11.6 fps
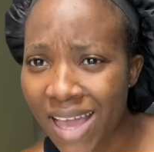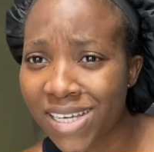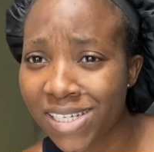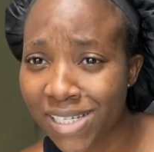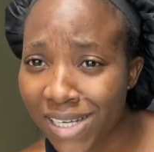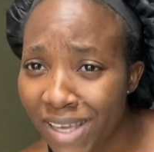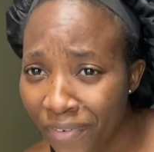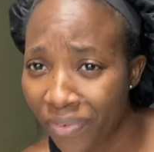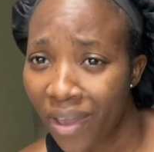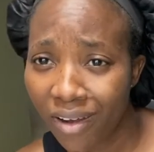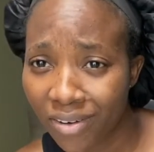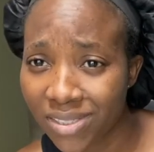She
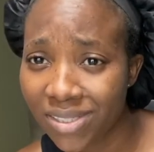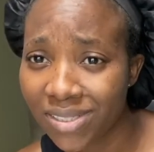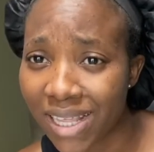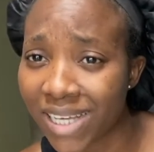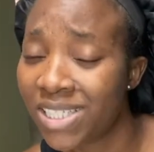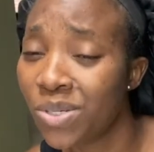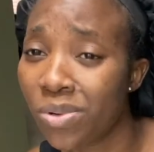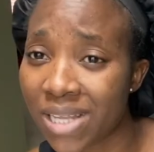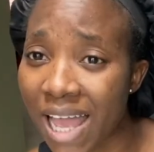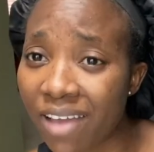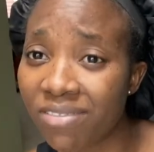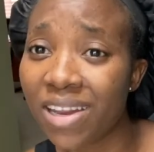felt that she was
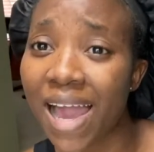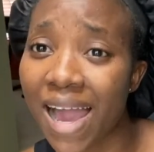having